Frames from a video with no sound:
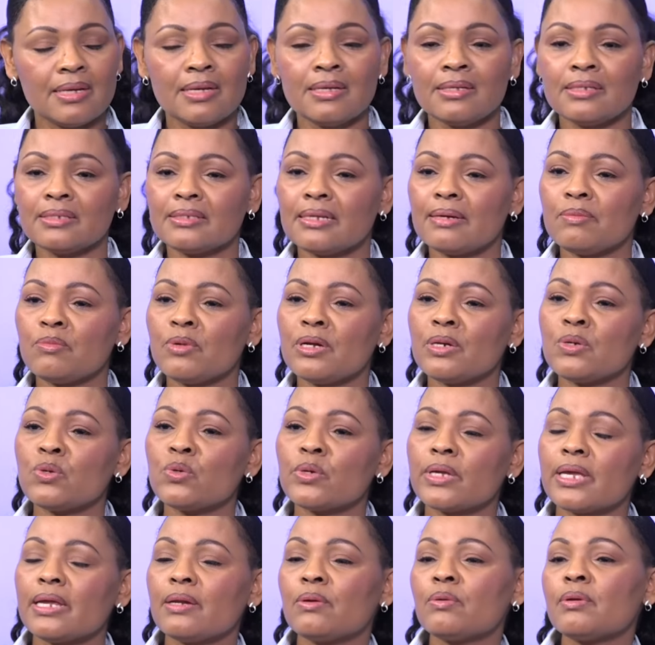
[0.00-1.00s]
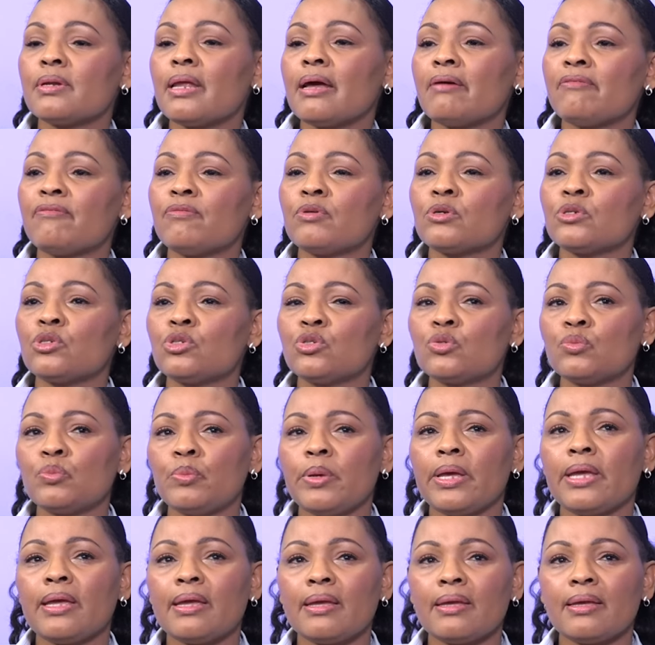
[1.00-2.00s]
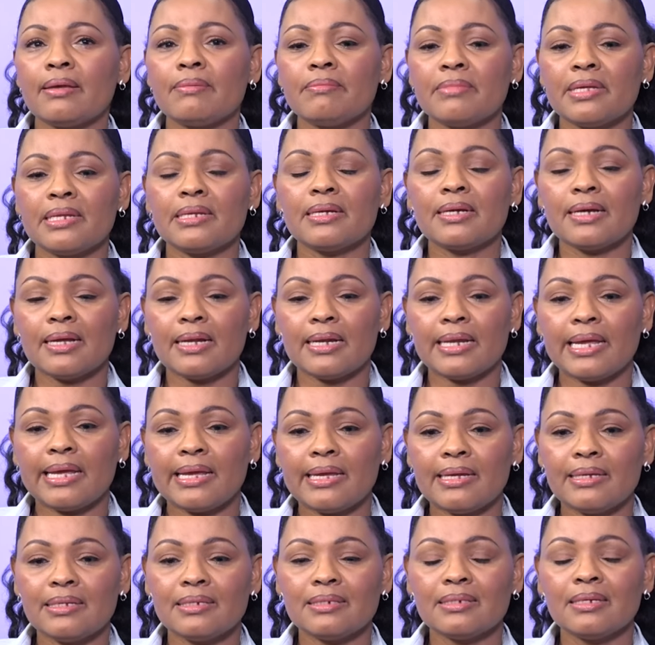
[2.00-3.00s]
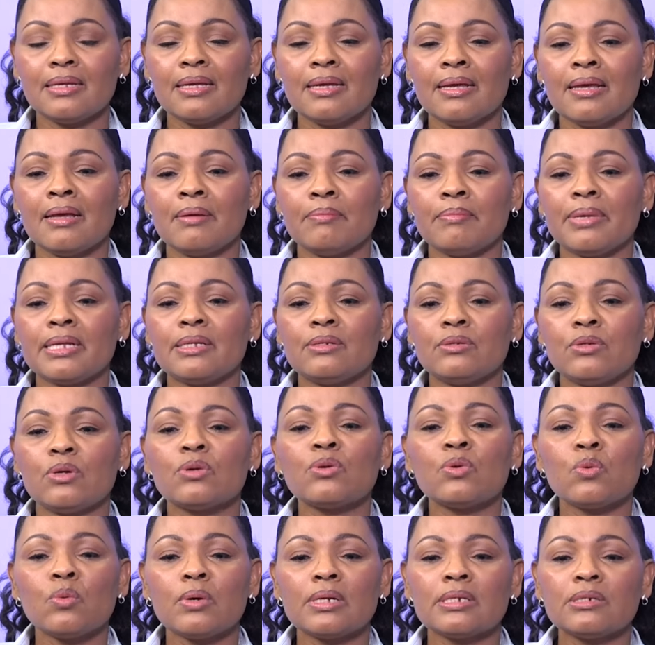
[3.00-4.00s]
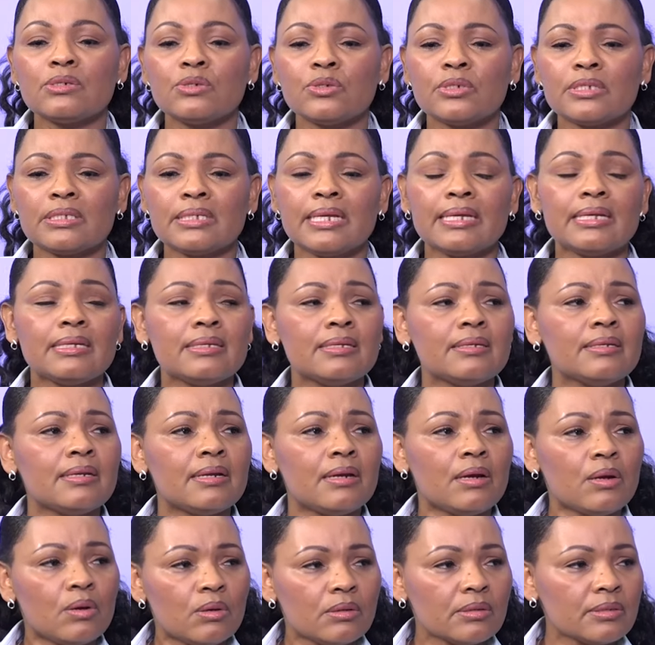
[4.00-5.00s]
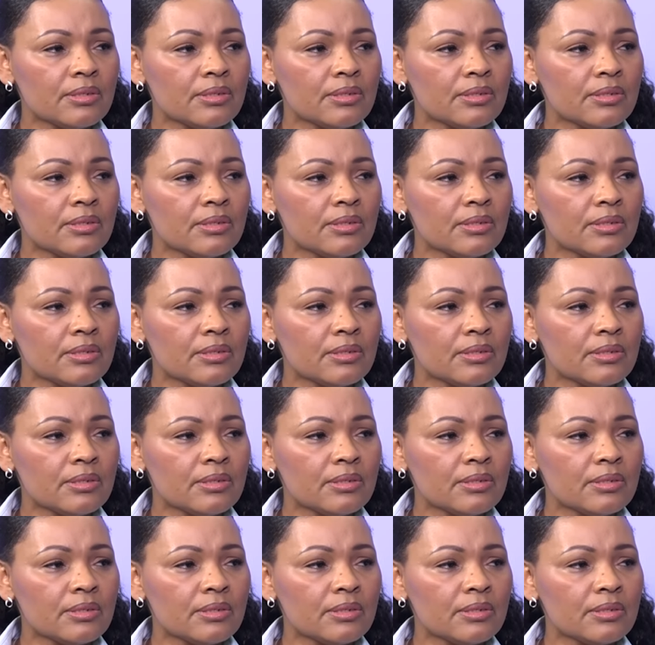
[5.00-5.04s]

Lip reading: Someone who cannot afford to pay a medical aid, but but don't want to stand in the long